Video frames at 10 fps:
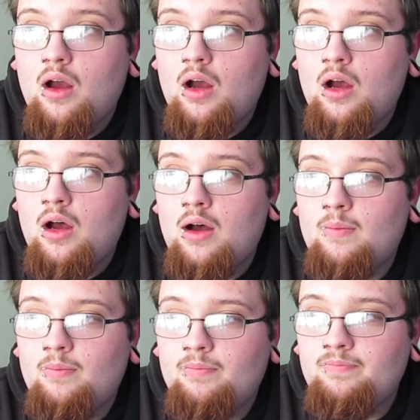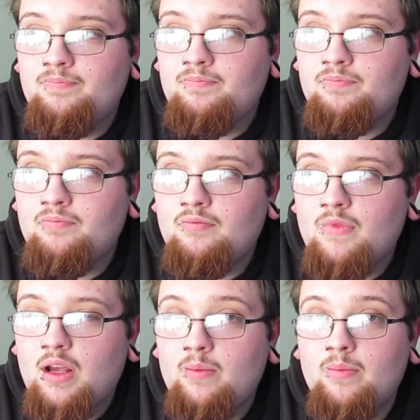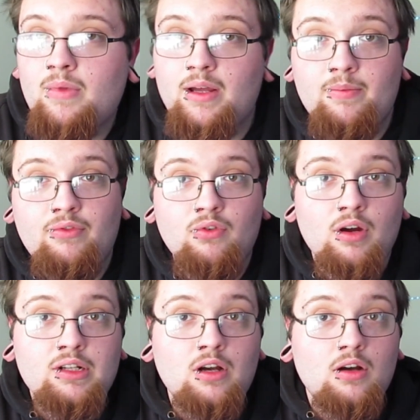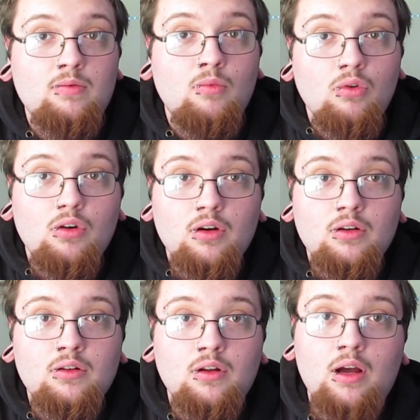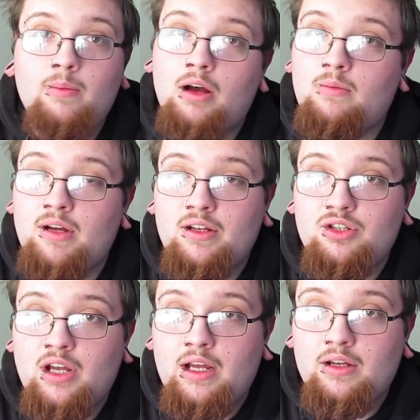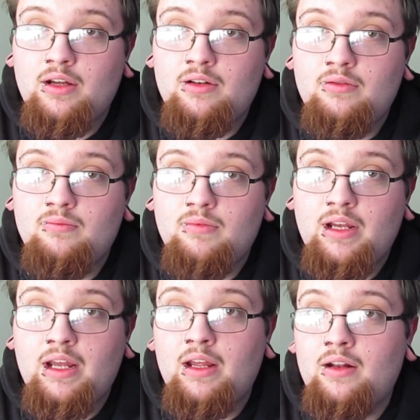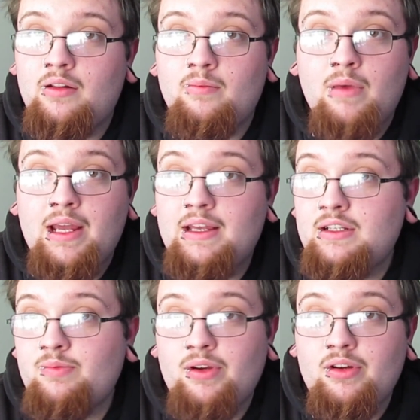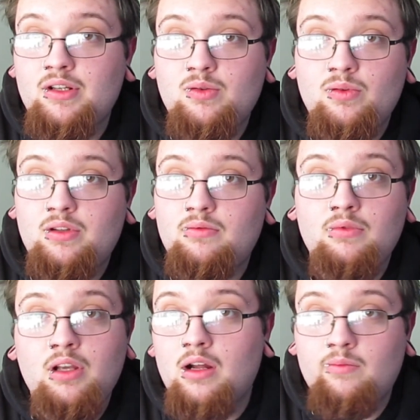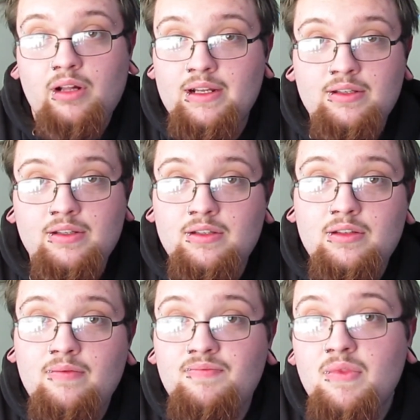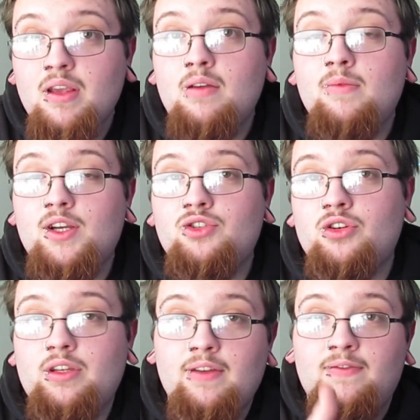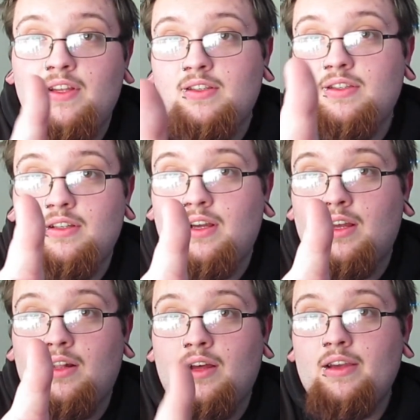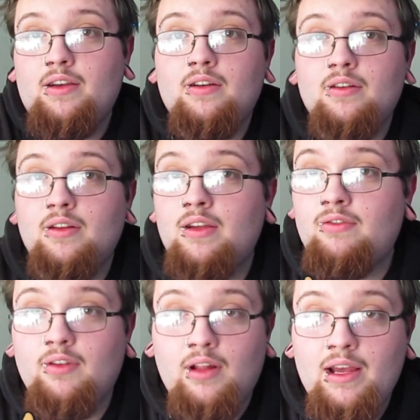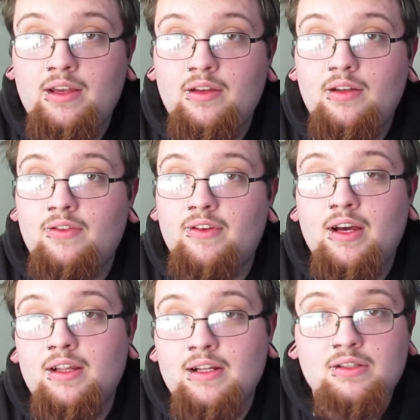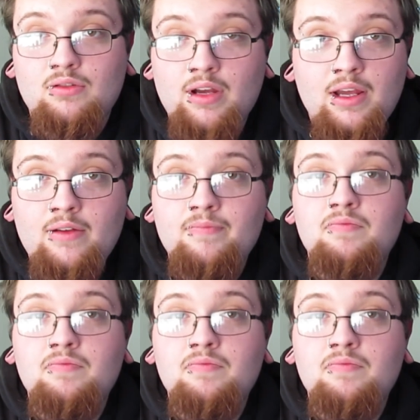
But before I talk more about my shotgun and my experience with gun places, make sure you give this a like if you like it. If not, that's okay.